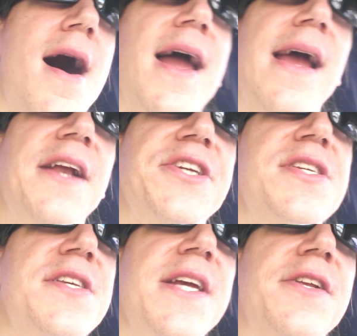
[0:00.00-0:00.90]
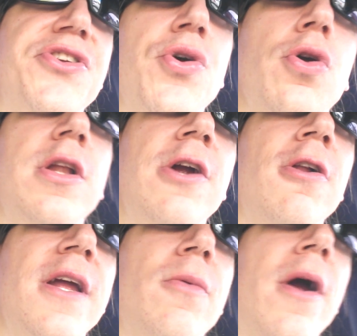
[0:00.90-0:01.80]
I just see it so
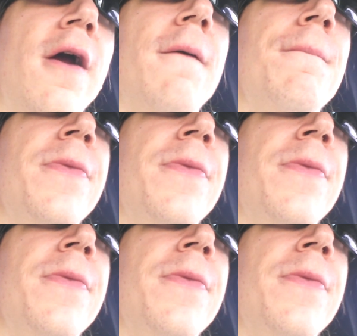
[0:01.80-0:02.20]
clearly where